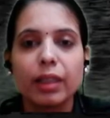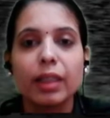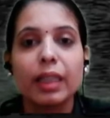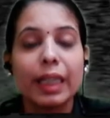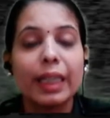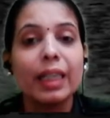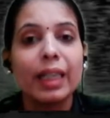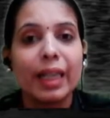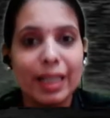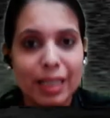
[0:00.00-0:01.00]
The needle
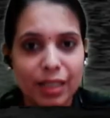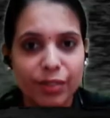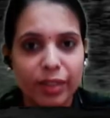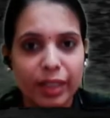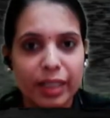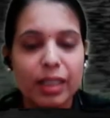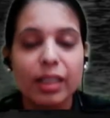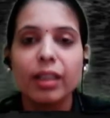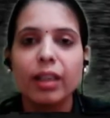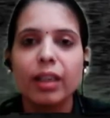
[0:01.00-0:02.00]
gets
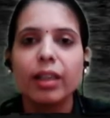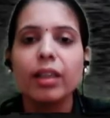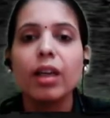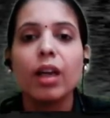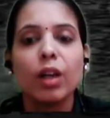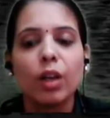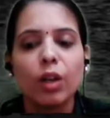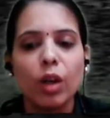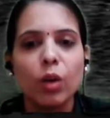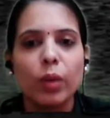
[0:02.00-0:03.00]
deflected in
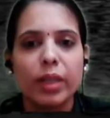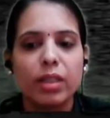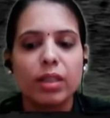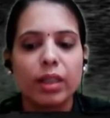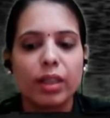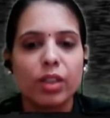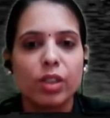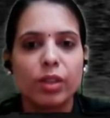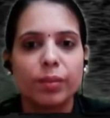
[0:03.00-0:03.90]
clockwise direction.